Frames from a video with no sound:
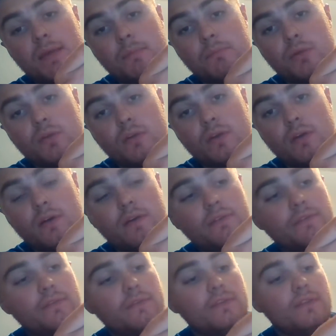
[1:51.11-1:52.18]
and pull it off.
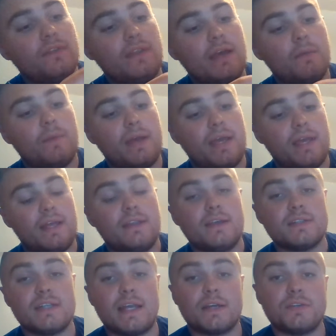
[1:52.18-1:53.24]
That way it
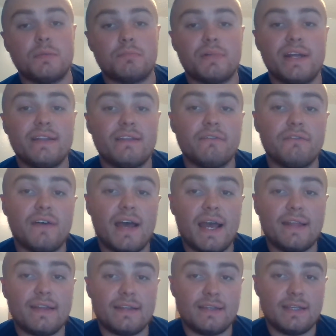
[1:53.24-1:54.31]
doesn't actually break the
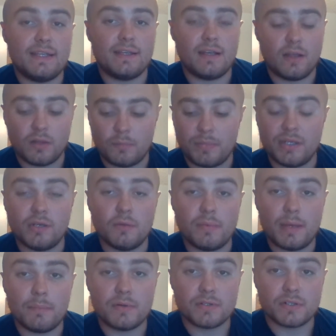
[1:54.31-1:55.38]
vine that the jalapeno
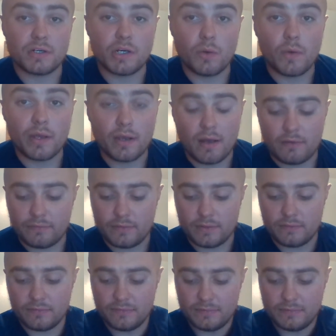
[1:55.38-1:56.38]
peppers are growing off of.